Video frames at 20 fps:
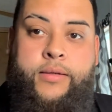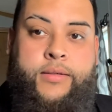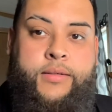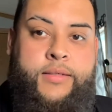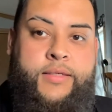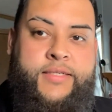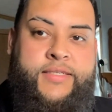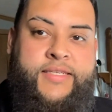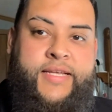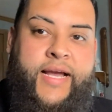
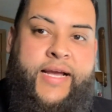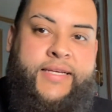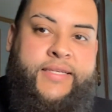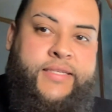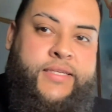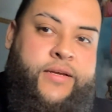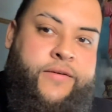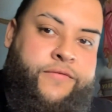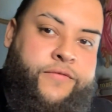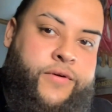the size
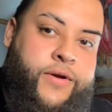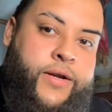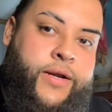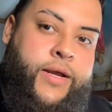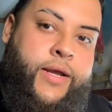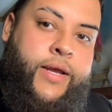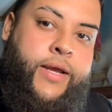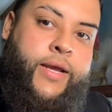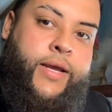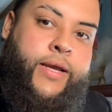
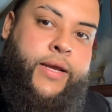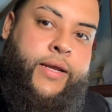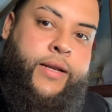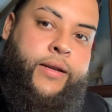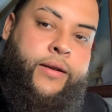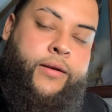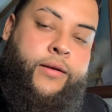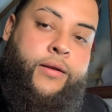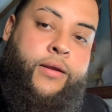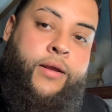different
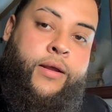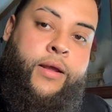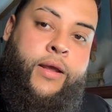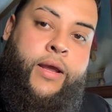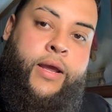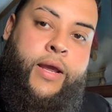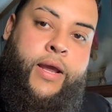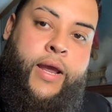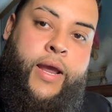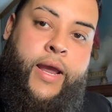in
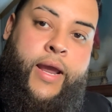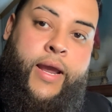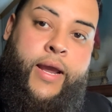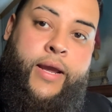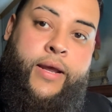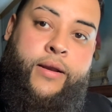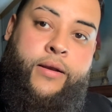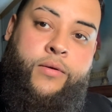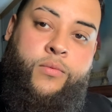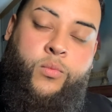
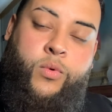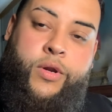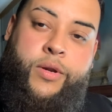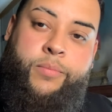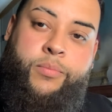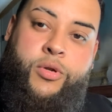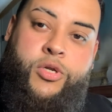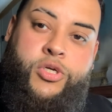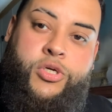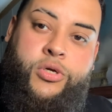hand where you
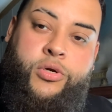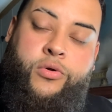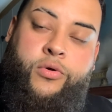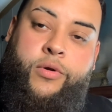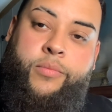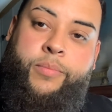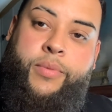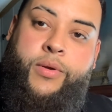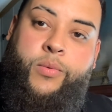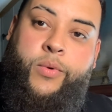put your
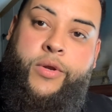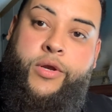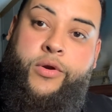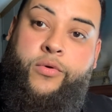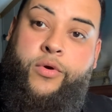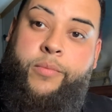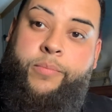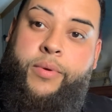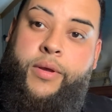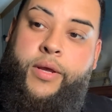grip it, where you
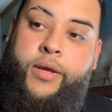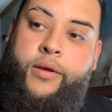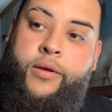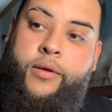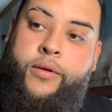grip it.